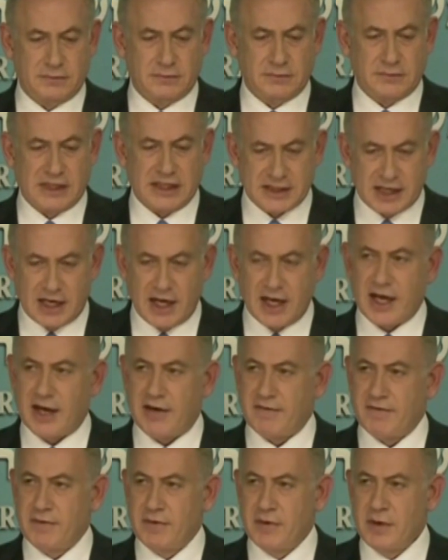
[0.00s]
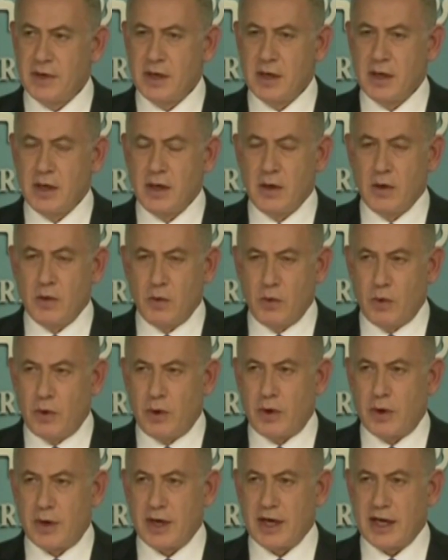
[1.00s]
as I have,
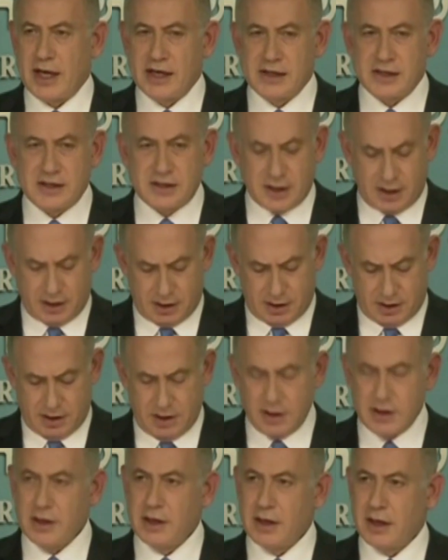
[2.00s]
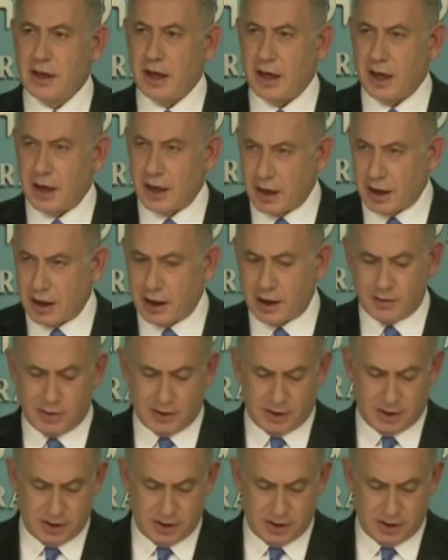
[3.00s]
war and terror are horrible.